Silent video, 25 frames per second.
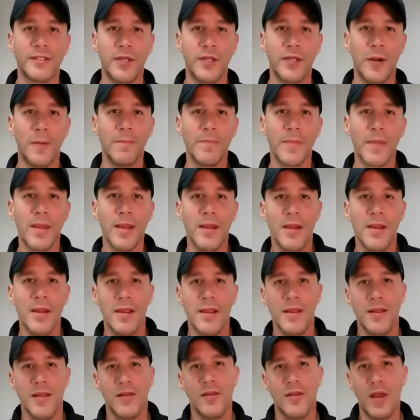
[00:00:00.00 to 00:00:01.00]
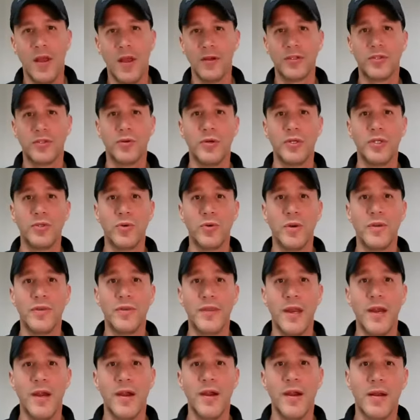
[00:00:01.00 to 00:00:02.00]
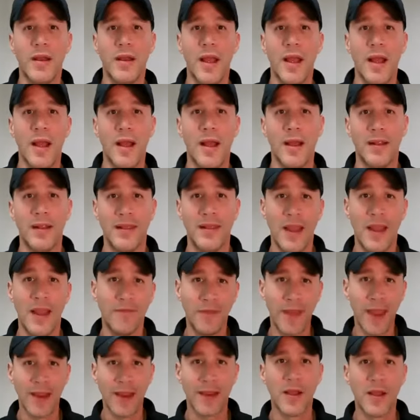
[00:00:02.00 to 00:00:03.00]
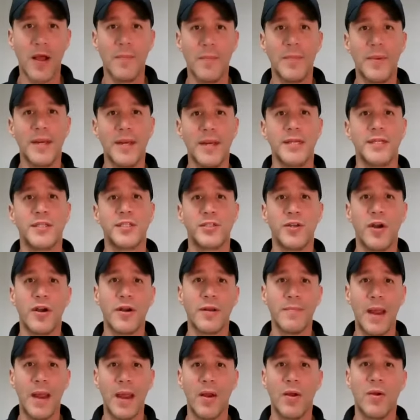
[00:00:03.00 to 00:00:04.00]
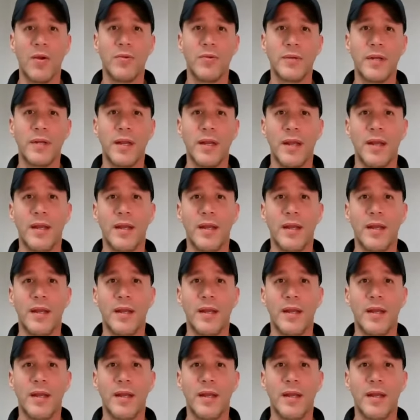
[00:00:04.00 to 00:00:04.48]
So long story short there, left that company, started my own,